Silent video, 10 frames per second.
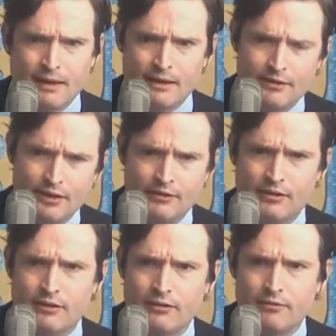it is
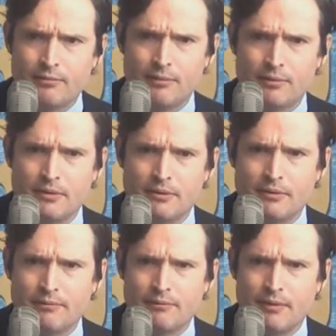also
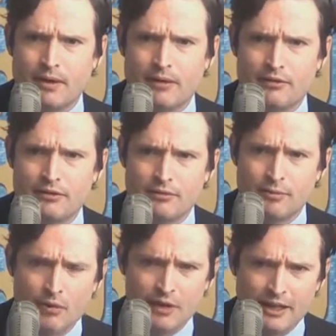people are
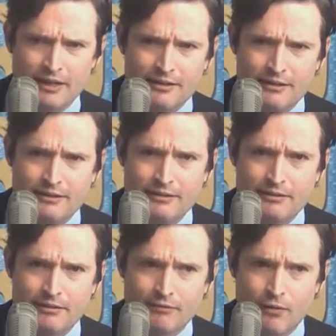smoking it
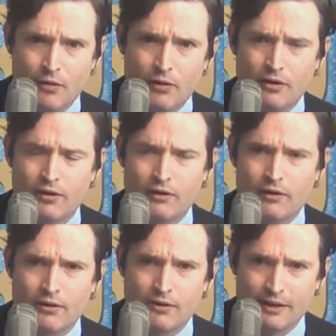for
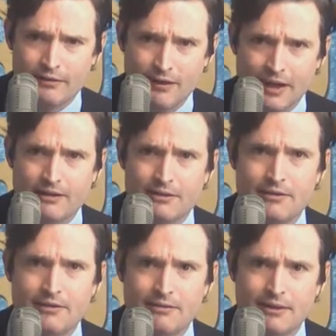the effect.
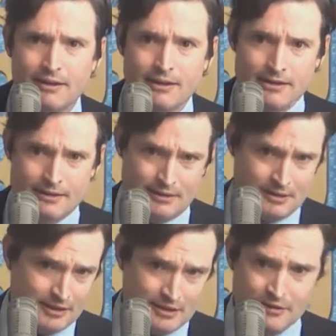It
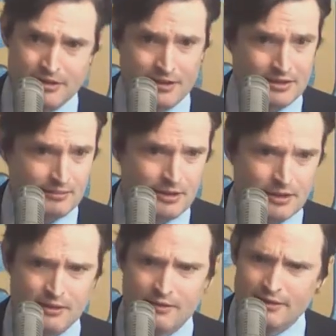stays in your system
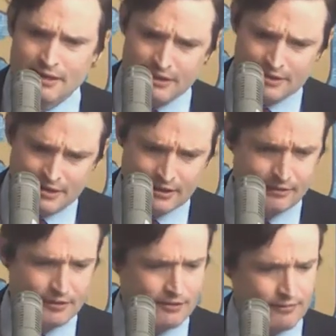longer, the THC
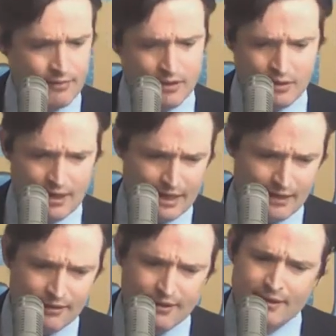levels are
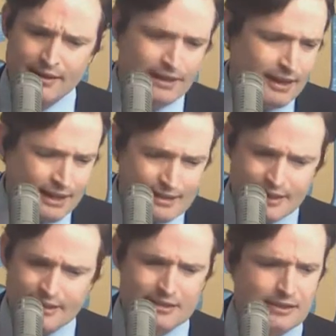higher. I
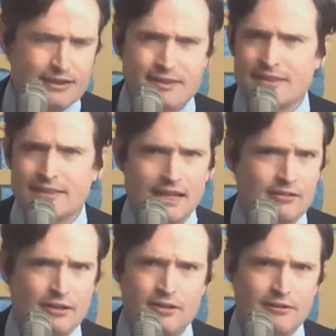just, this is not
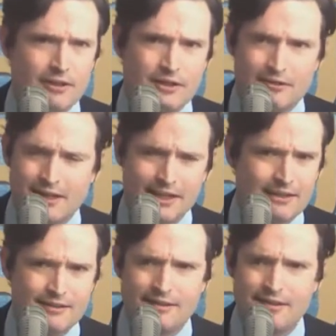a road you want to go
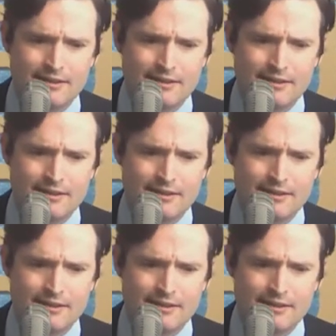down.